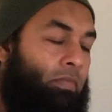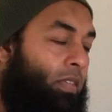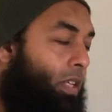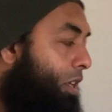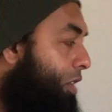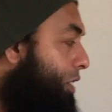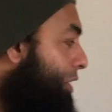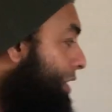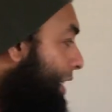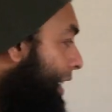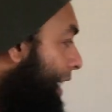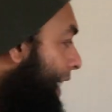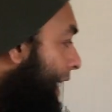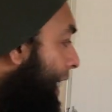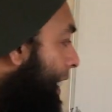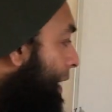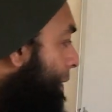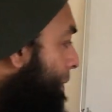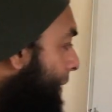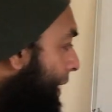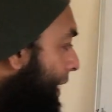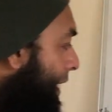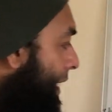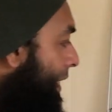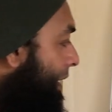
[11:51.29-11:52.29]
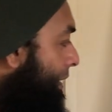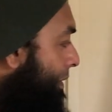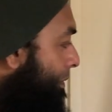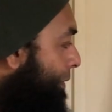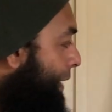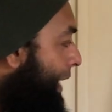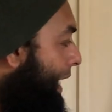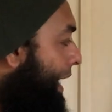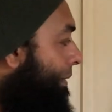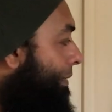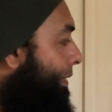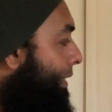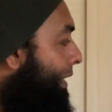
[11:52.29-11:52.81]
So here we
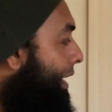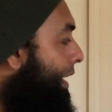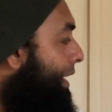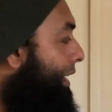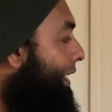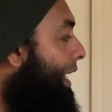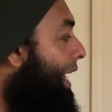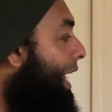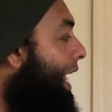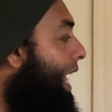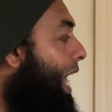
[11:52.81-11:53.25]
have learned